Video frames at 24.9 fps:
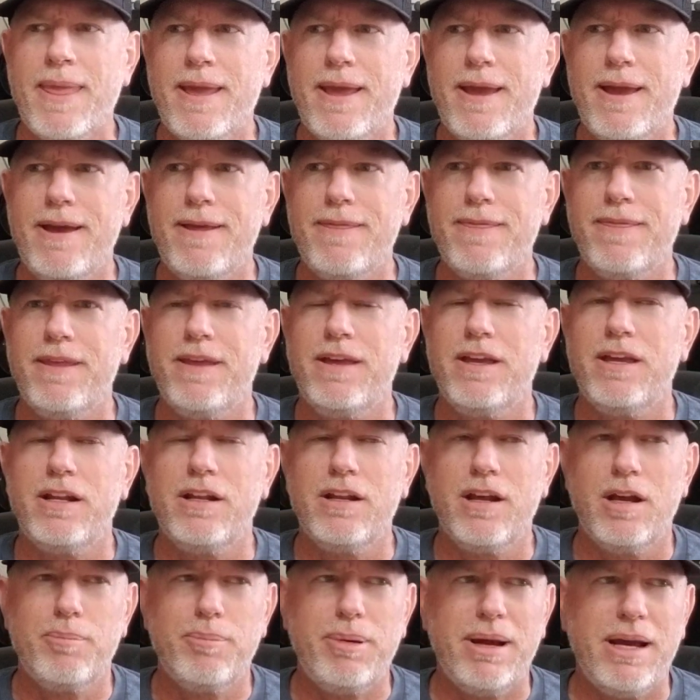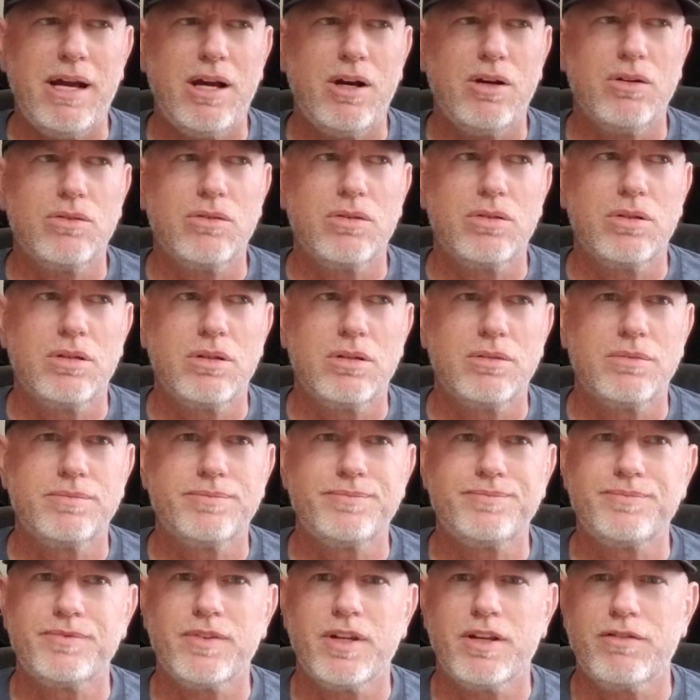And then about
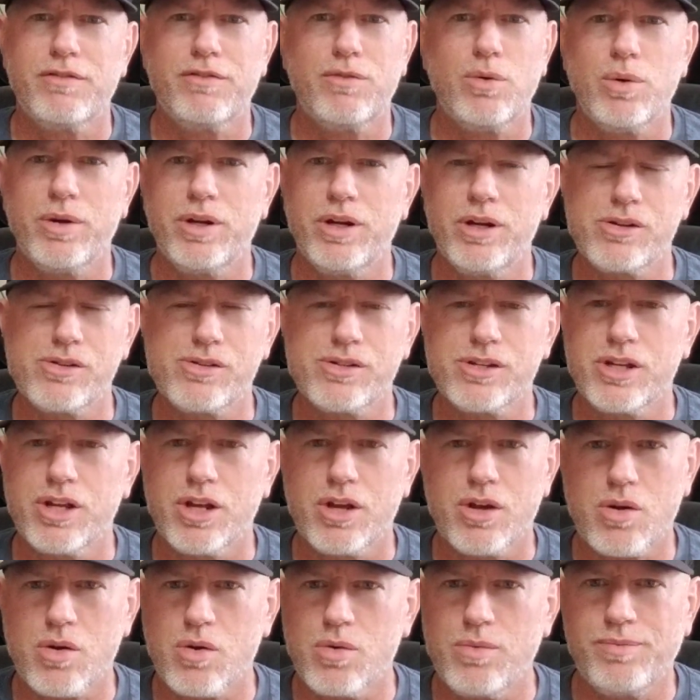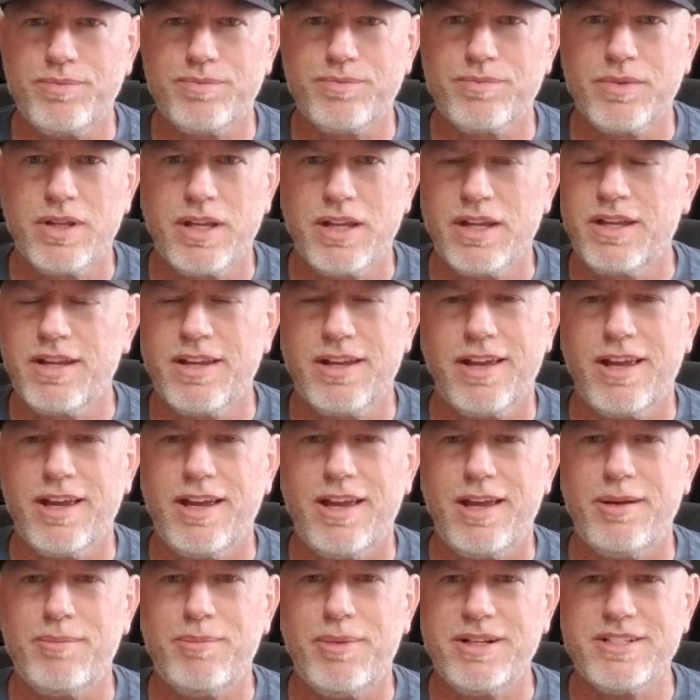4 years ago,
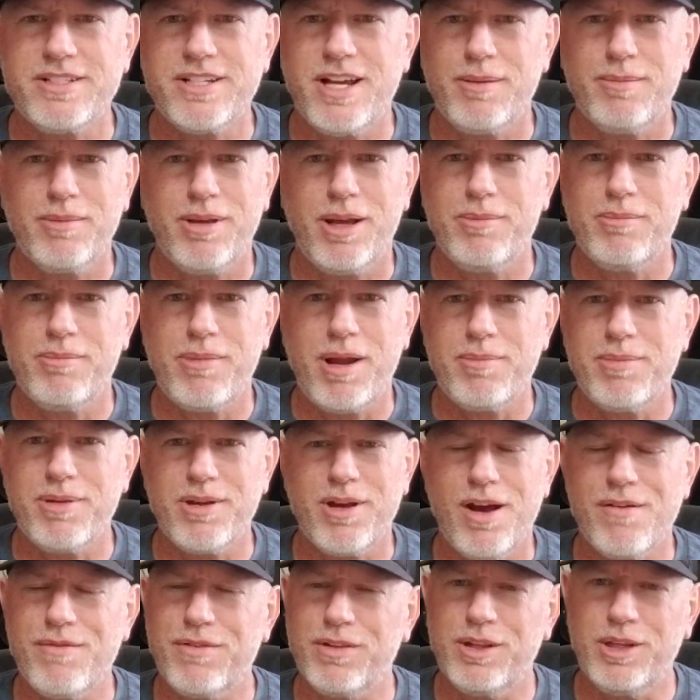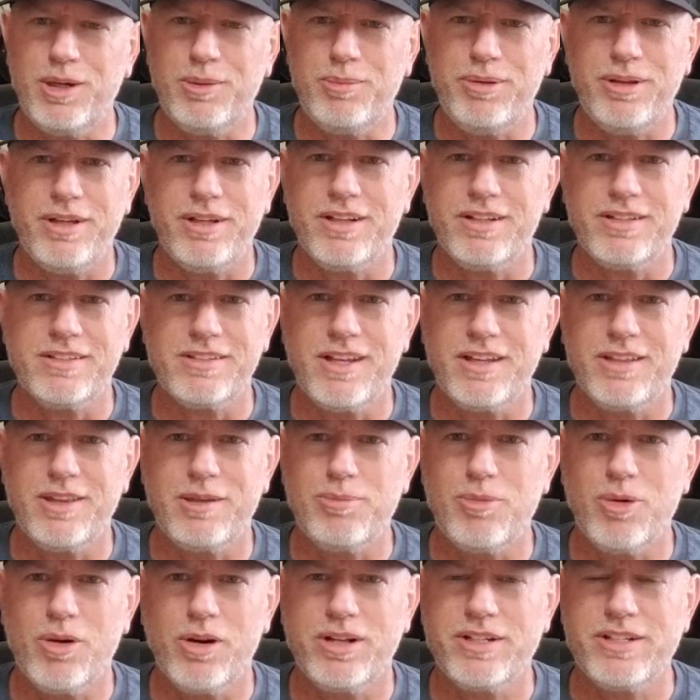and my timeline might be off a little bit because the
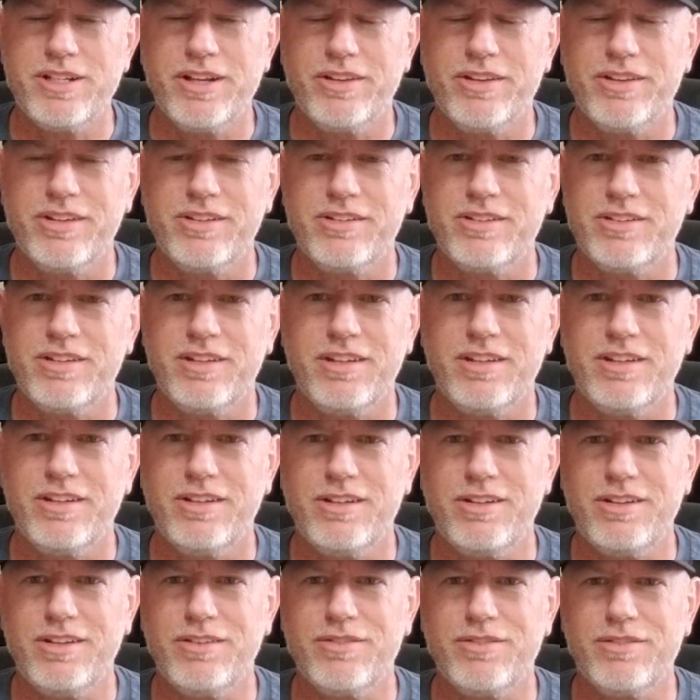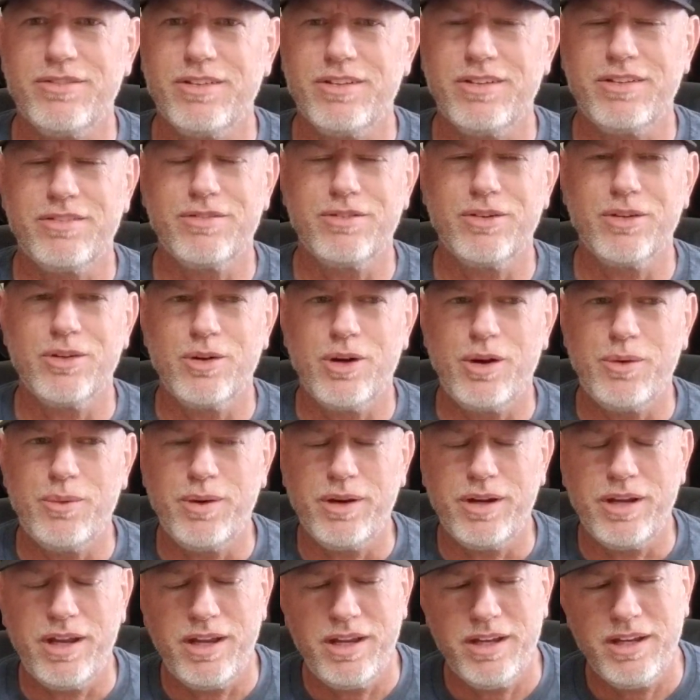more I tell this, the further
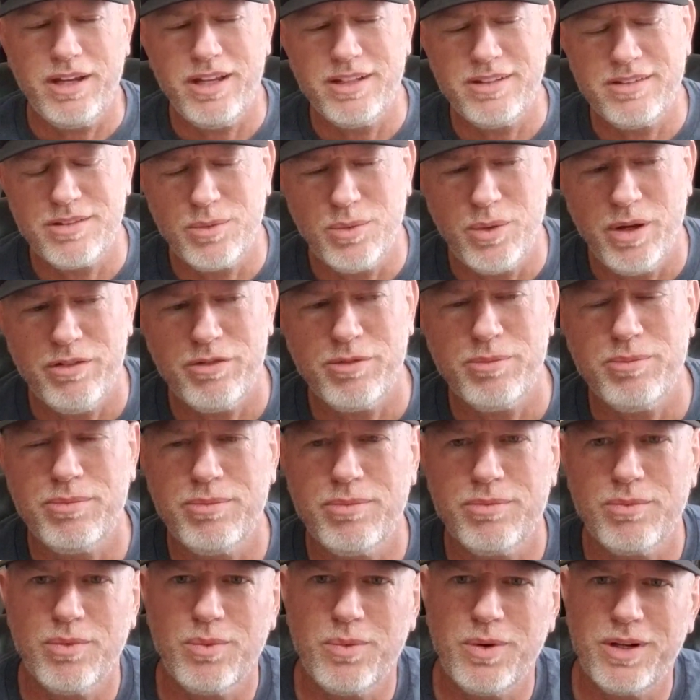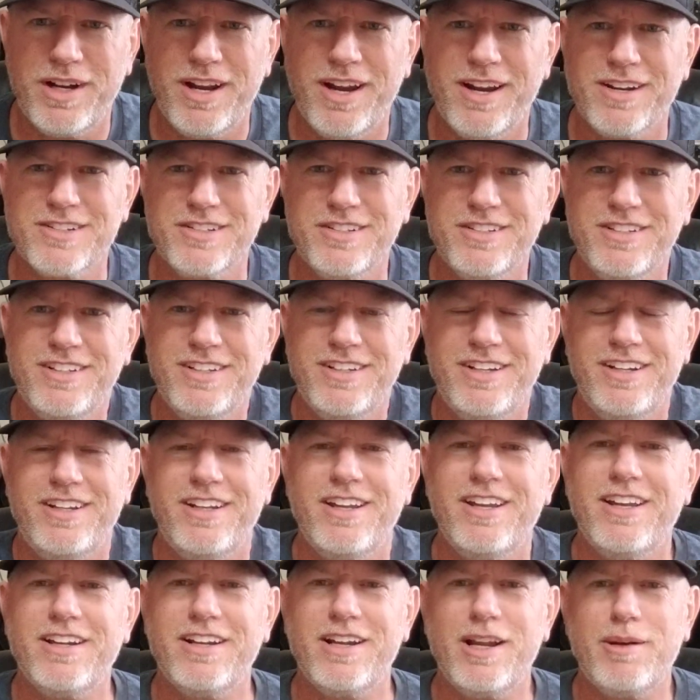it gets away from when I actually did it,
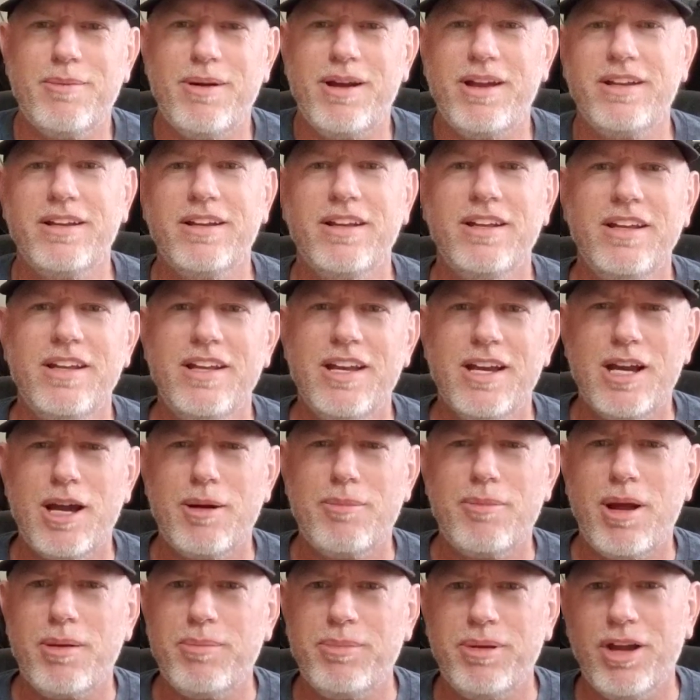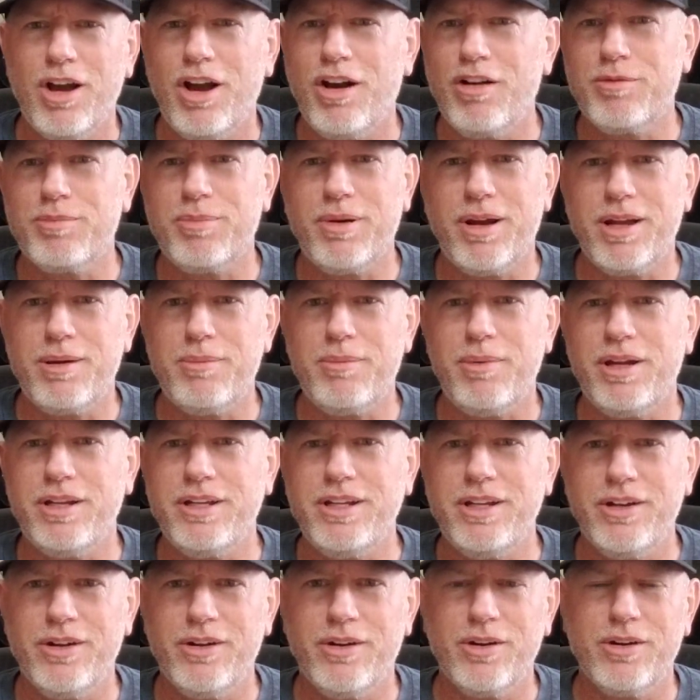and I might be off by a
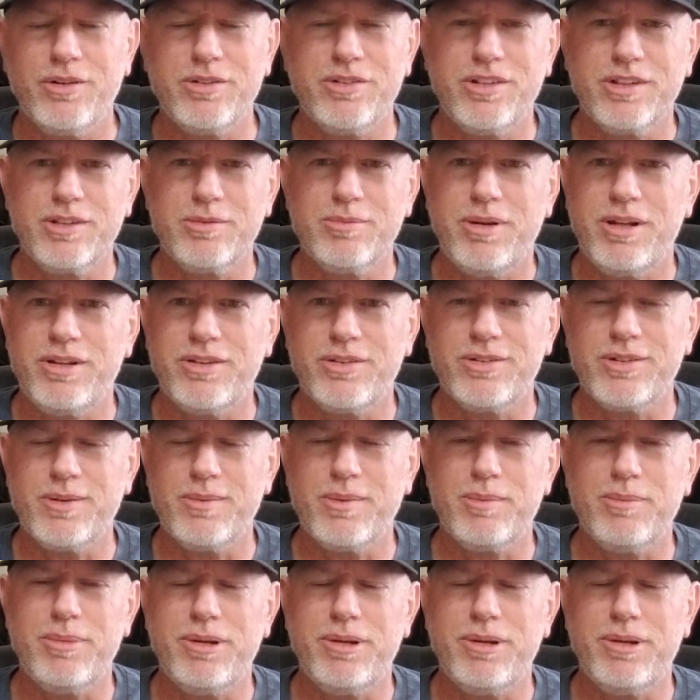year or 6 months or something.